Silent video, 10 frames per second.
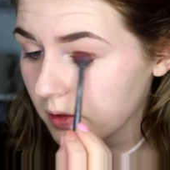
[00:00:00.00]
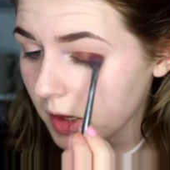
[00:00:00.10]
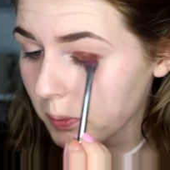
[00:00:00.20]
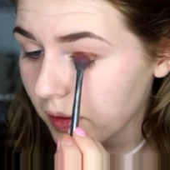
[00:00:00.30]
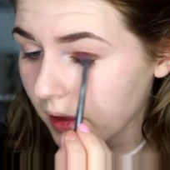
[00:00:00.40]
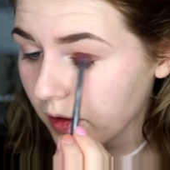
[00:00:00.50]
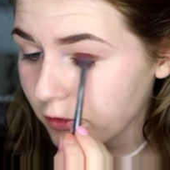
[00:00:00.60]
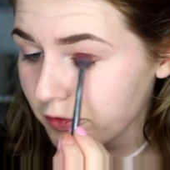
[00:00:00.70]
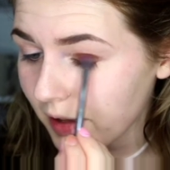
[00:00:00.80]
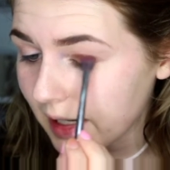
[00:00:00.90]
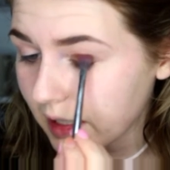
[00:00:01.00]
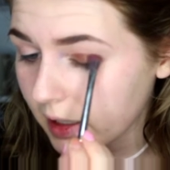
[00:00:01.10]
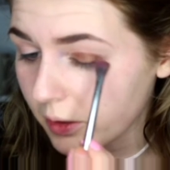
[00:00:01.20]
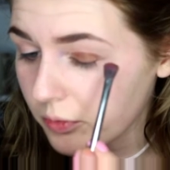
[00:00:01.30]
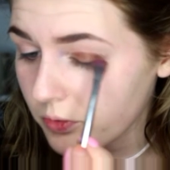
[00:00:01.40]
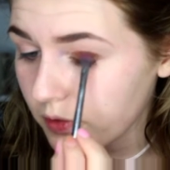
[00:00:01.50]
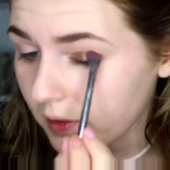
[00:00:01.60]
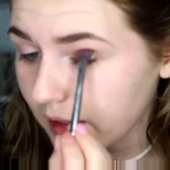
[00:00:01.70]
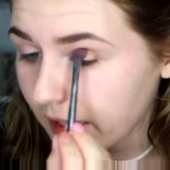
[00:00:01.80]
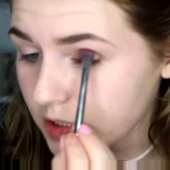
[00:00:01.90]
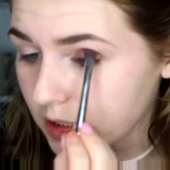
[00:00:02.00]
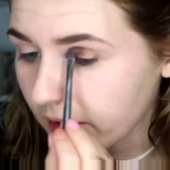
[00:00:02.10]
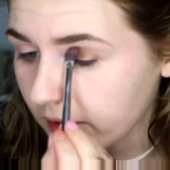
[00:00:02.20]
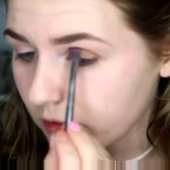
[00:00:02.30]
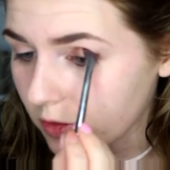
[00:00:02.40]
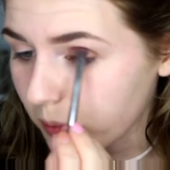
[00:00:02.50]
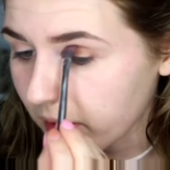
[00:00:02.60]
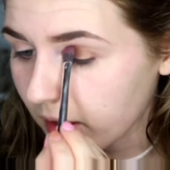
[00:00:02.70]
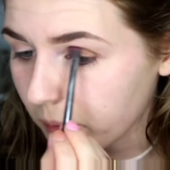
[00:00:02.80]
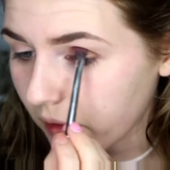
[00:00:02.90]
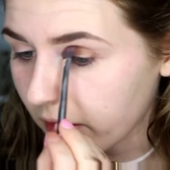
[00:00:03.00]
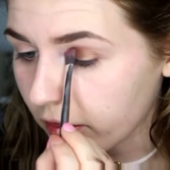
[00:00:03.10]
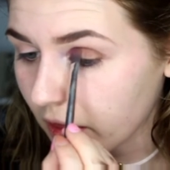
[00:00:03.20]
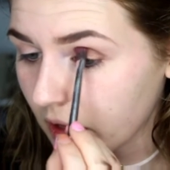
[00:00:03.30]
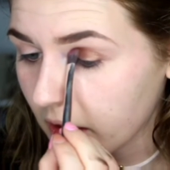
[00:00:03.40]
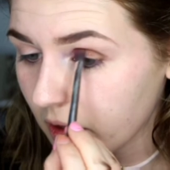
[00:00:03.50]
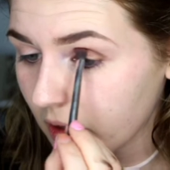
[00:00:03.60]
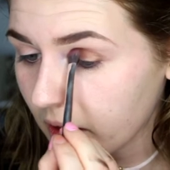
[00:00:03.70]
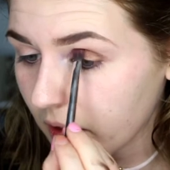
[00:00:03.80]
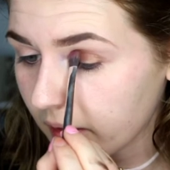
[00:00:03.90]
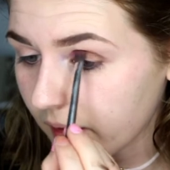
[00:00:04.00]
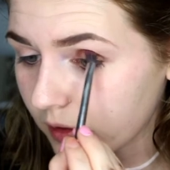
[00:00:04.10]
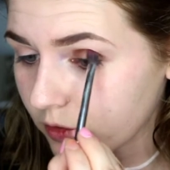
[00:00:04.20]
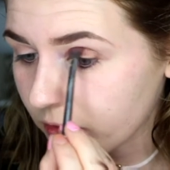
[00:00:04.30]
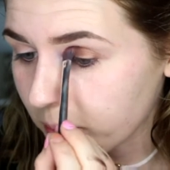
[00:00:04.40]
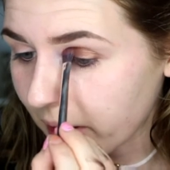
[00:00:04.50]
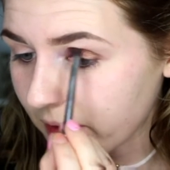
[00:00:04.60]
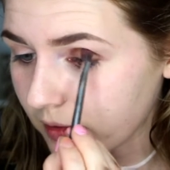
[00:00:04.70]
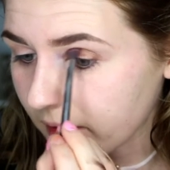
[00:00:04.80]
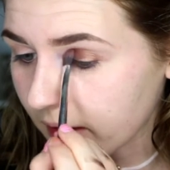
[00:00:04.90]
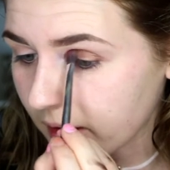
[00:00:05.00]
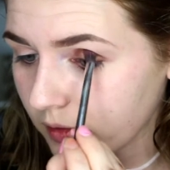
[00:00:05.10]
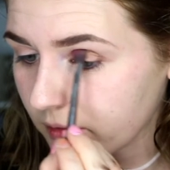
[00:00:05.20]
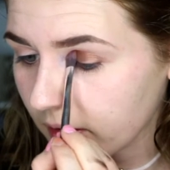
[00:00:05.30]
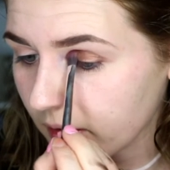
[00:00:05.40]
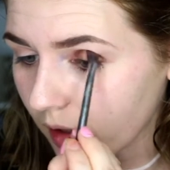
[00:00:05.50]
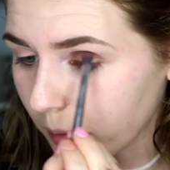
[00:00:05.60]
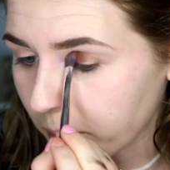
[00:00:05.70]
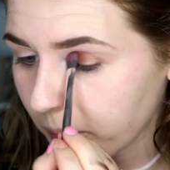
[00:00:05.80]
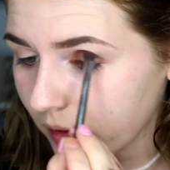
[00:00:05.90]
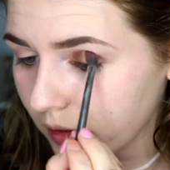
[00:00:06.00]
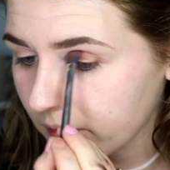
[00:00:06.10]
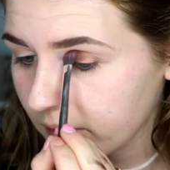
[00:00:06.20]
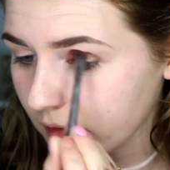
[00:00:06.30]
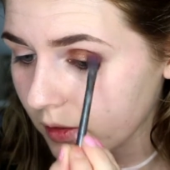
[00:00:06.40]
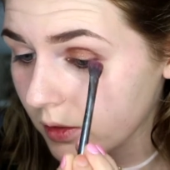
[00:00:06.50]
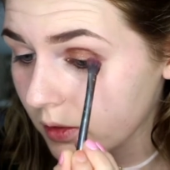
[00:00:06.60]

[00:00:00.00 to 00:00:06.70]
keeping it fairly close to the lash line to begin with, and then just blending it upwards.